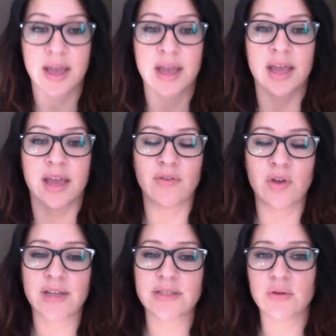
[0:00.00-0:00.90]
If you
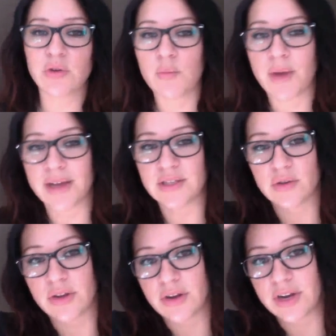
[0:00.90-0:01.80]
guys don't know my
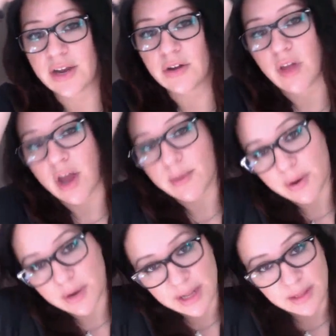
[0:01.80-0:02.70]
story, you're going to hear a lot about
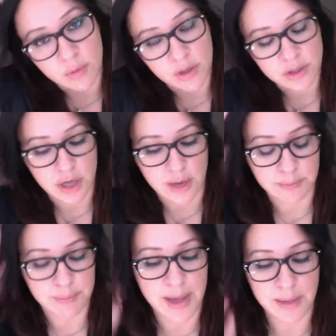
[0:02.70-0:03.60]
it in the workshop,
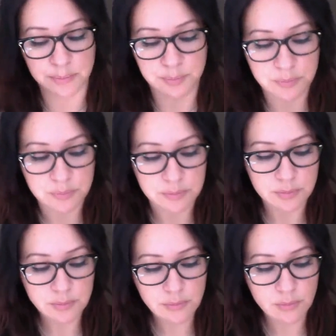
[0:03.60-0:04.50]
but
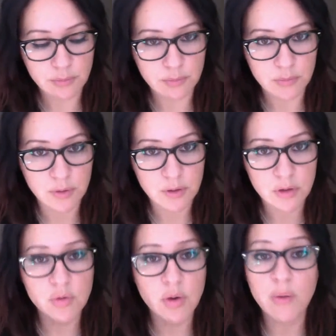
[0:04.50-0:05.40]

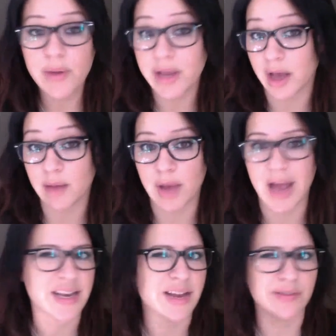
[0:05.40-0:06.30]
growing up, I
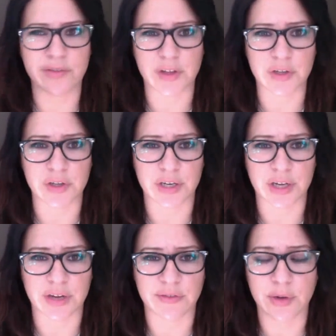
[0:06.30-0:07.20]
never felt good
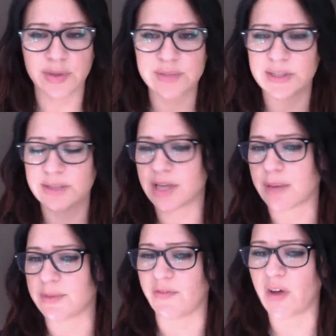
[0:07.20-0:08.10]
enough. You know, I spent some time
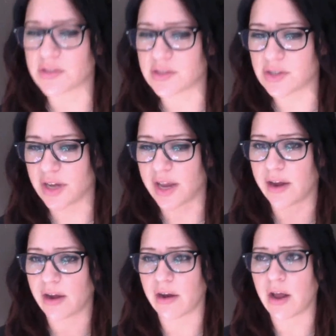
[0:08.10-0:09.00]
in foster
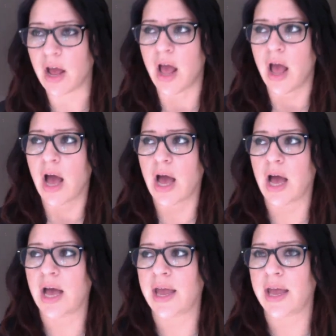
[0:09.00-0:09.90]
care.
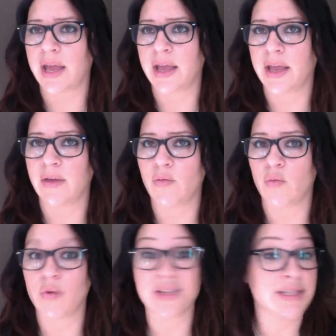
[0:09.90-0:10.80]
I
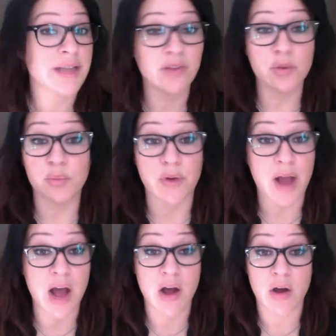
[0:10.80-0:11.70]
was never
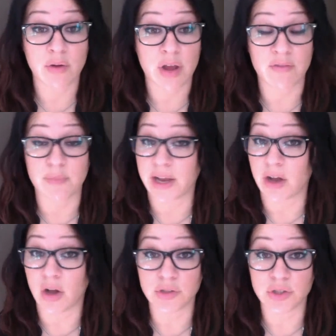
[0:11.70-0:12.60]
proud of my
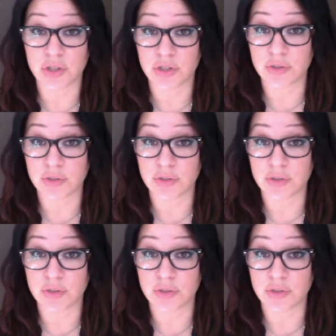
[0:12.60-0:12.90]
culture,